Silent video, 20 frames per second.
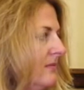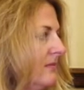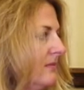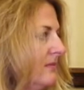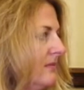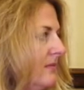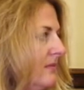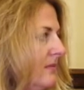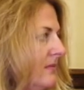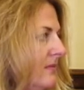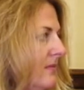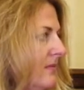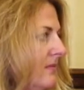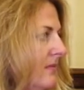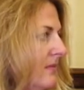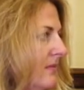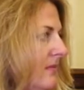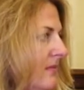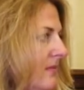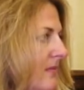
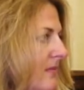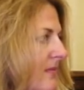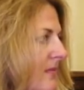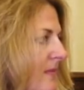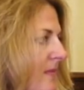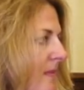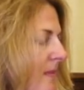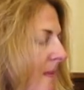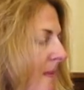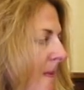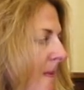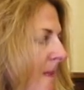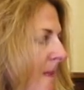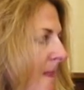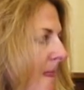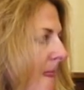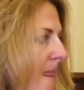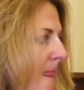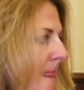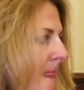
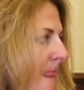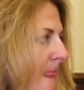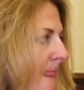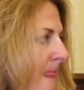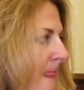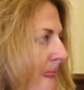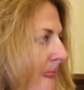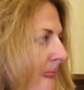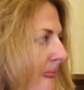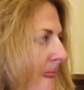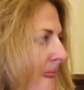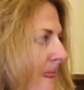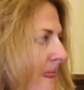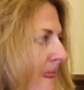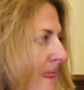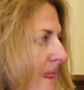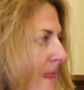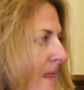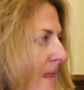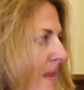
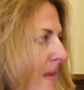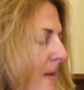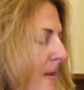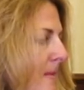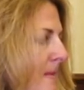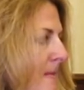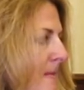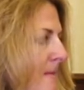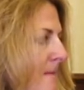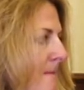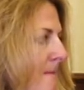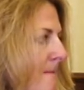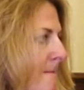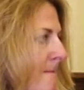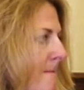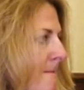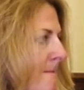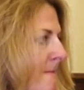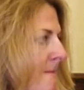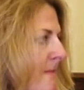
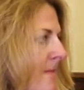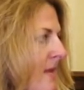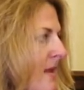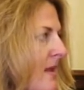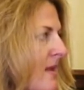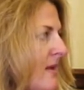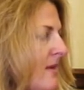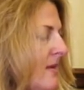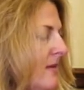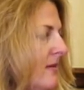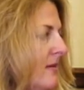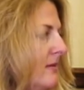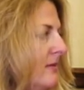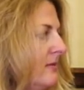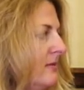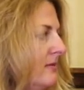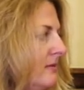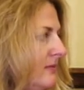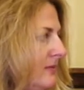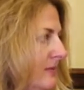
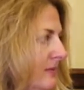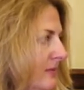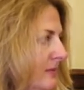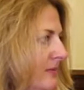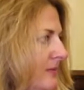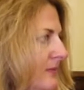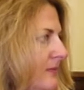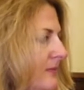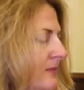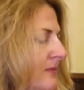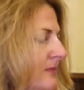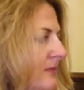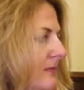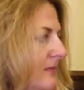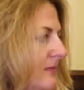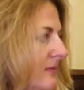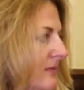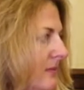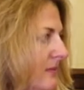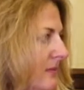
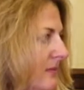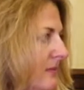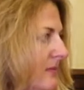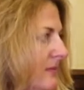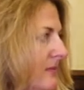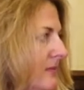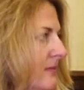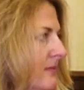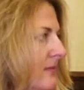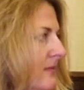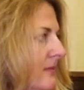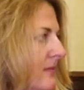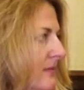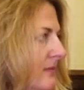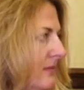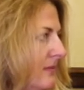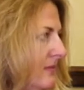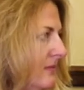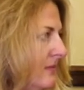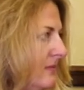
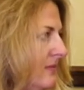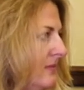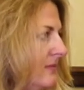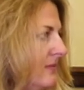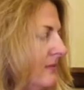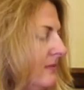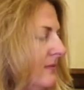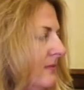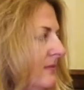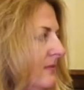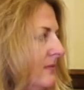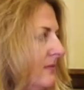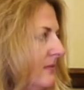This person isn't speaking.